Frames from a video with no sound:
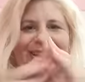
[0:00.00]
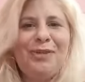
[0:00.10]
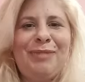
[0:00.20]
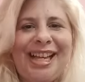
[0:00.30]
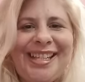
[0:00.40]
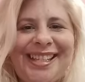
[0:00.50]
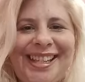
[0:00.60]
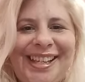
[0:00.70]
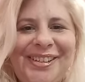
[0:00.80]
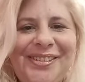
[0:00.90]
God
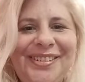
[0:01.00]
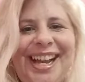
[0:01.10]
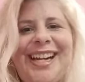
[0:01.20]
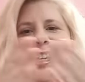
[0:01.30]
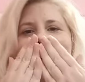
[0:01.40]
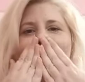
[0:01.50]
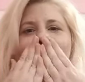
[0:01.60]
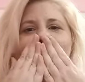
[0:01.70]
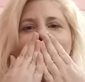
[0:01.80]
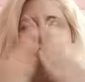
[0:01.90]
bless you and
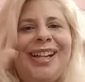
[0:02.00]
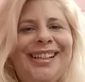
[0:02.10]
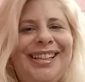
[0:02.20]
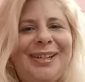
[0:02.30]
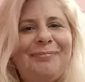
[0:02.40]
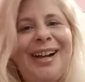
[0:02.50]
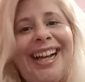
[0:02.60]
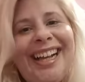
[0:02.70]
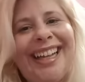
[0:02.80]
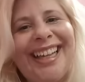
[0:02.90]
kiss.
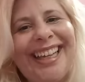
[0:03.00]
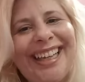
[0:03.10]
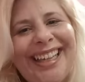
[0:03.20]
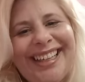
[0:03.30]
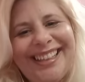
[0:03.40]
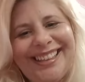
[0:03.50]
Bye.